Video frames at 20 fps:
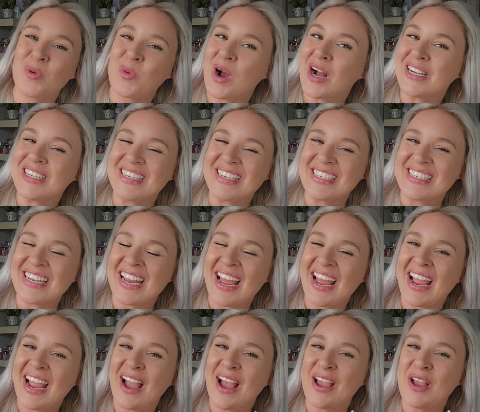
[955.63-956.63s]
watching
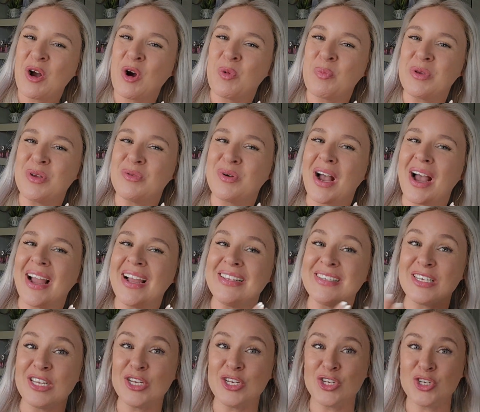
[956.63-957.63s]
today. I hope you
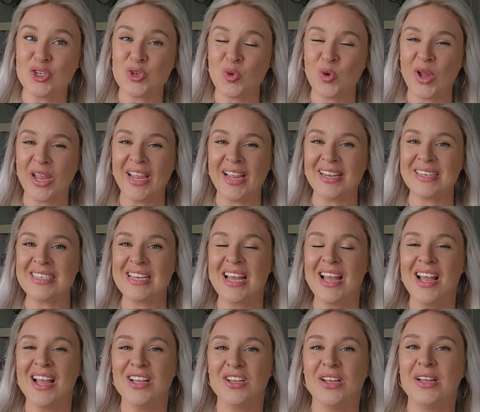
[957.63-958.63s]
guys enjoyed
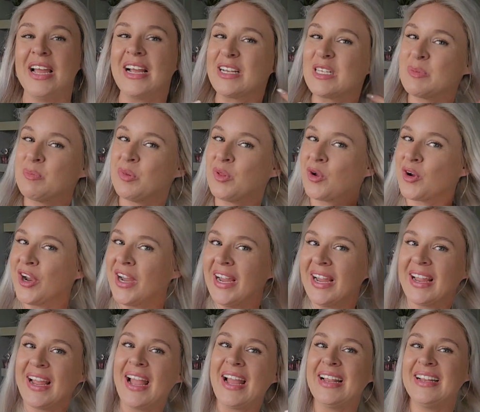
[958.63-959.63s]

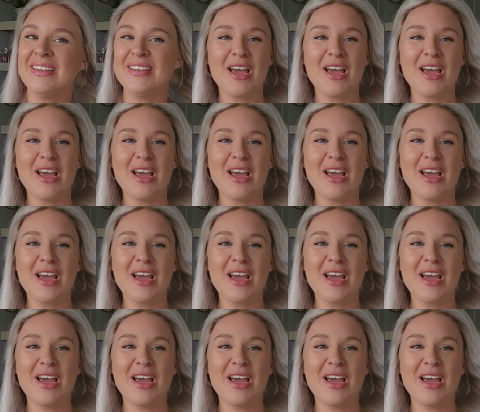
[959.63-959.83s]
exploring and